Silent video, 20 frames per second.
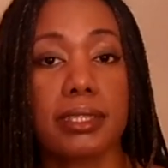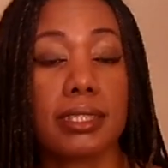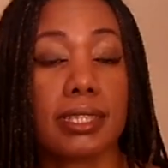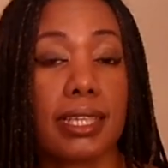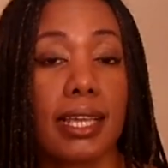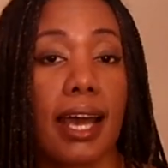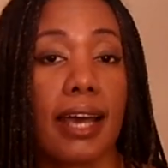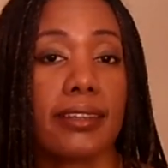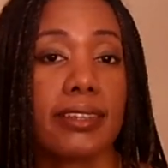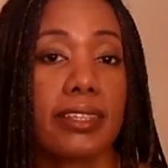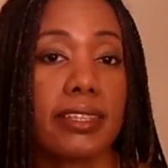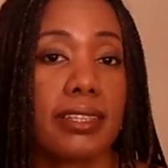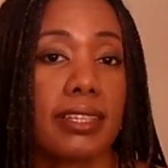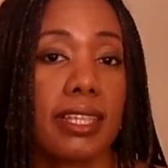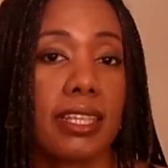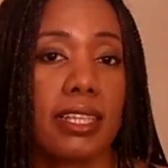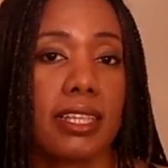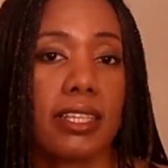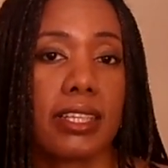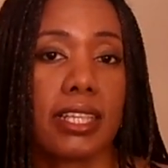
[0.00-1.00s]
The other
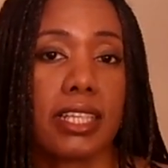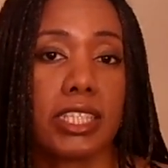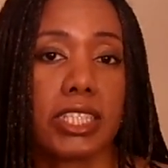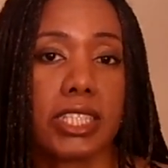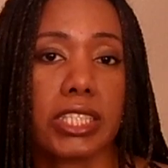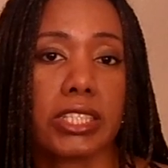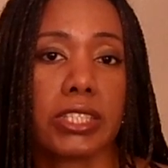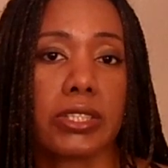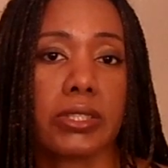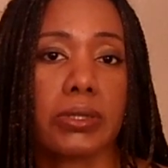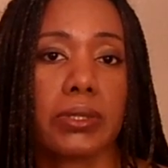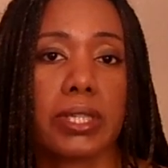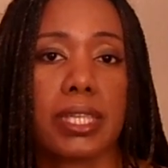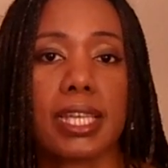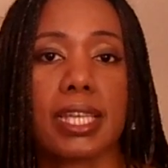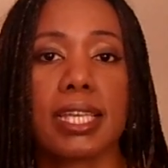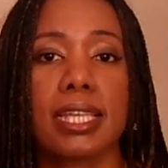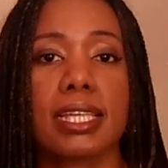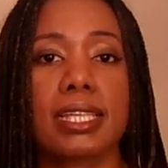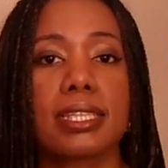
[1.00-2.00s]
thing you can do
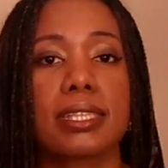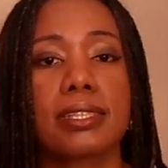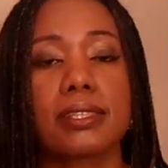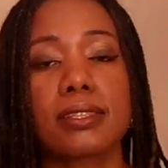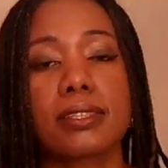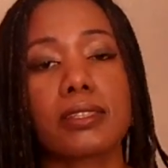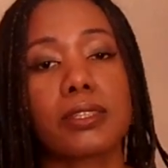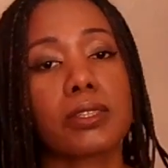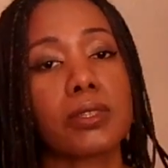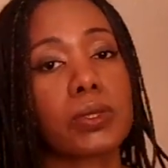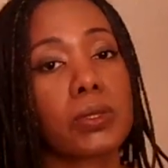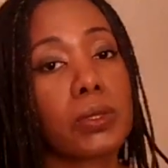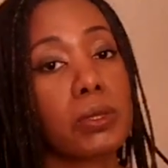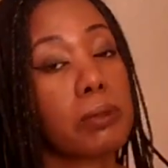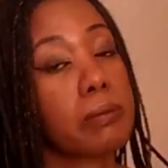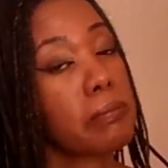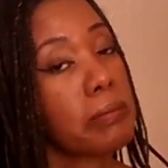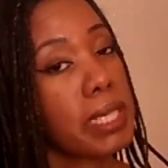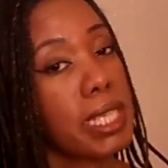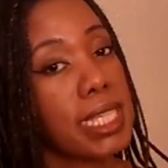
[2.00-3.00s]
is
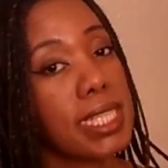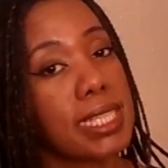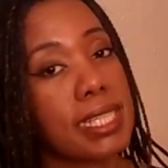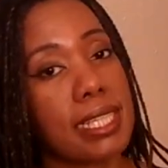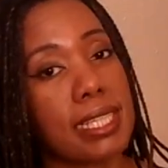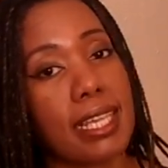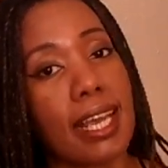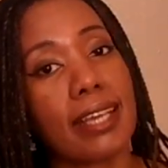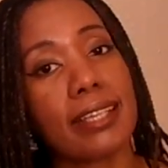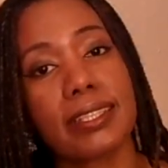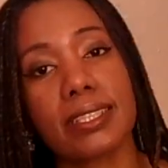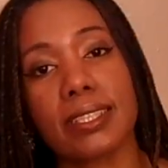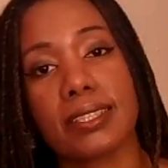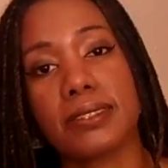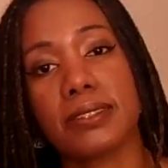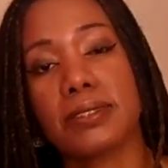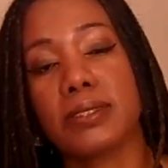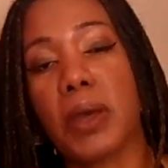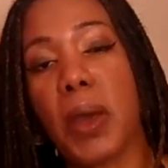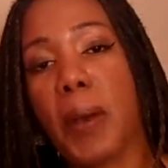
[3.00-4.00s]
to be
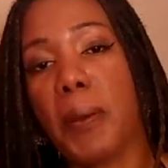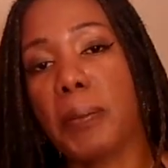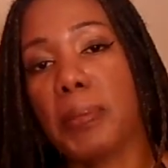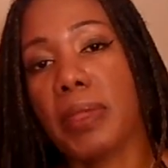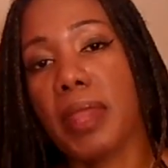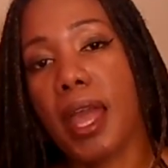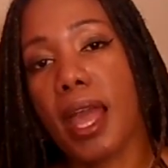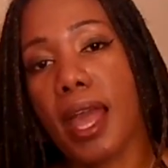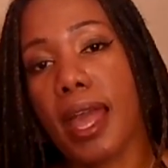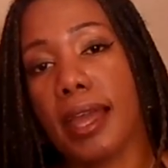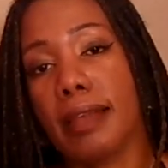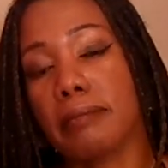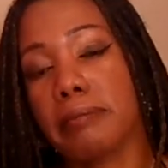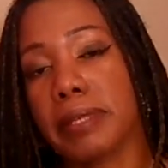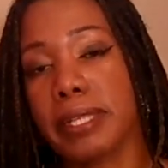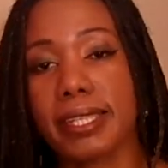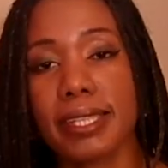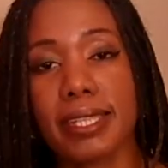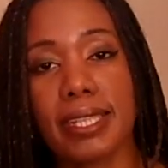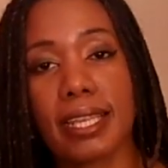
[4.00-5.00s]
seductive, and
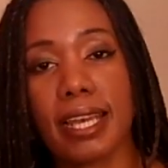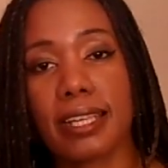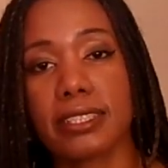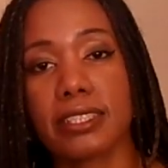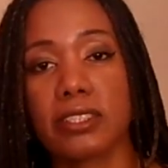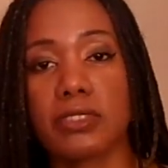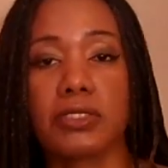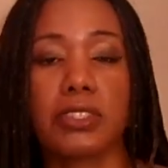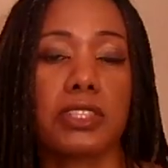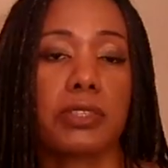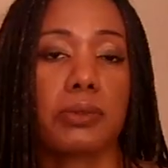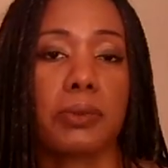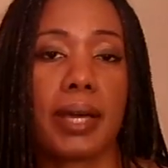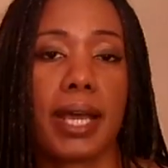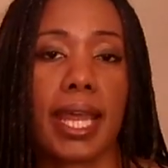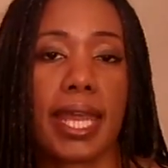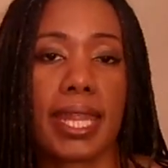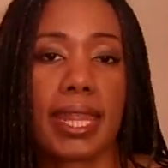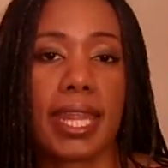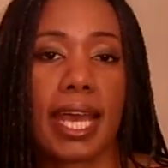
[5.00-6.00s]
be seductive in a
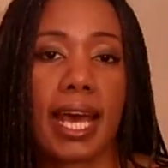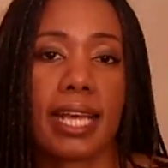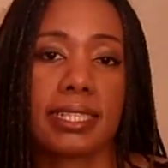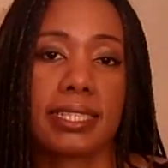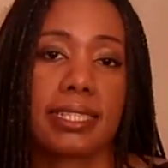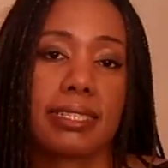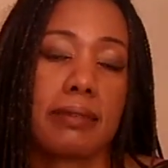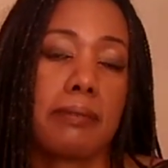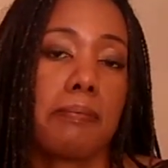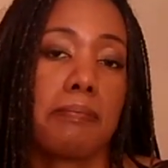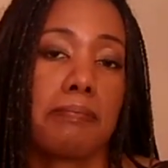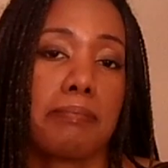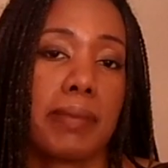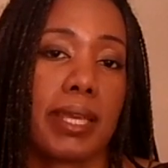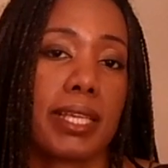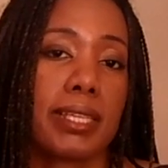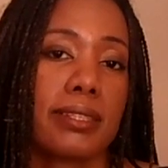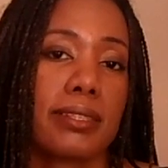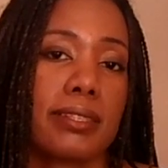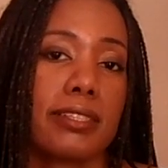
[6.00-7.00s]
way that
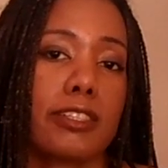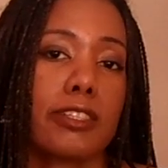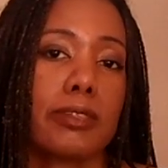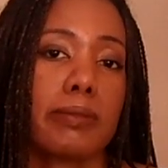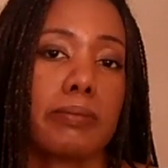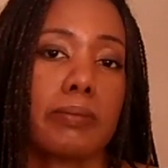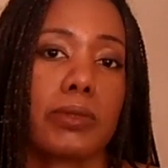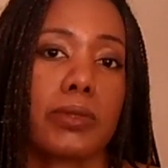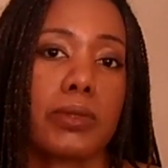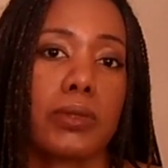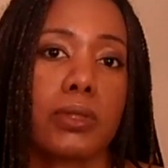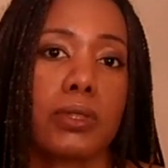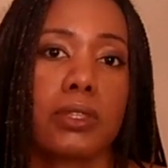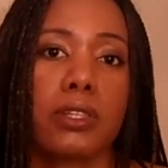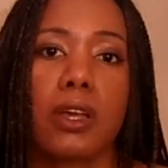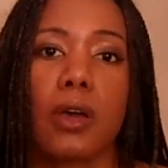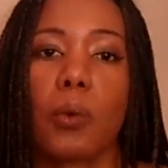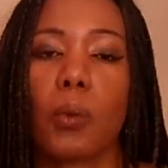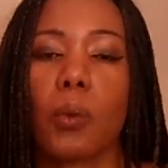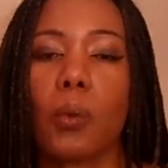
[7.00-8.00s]
makes this
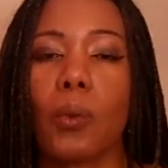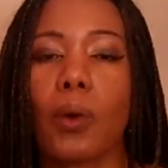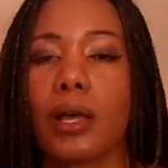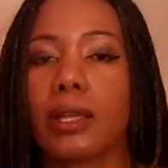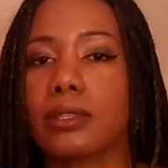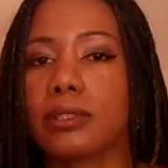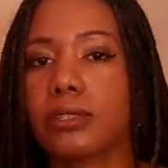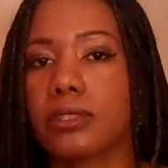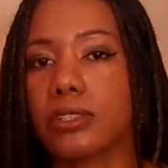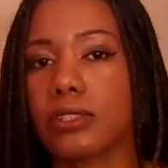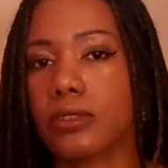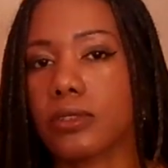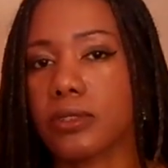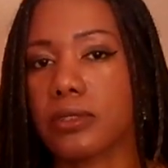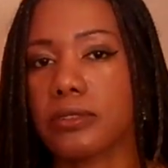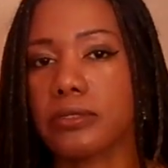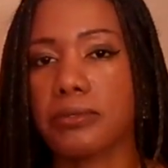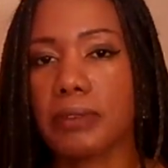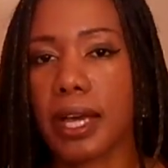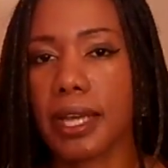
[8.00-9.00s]
moon want
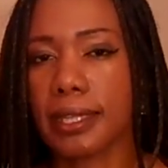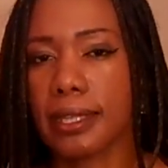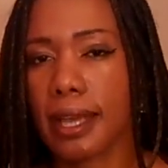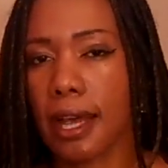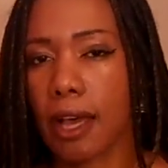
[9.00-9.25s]
to find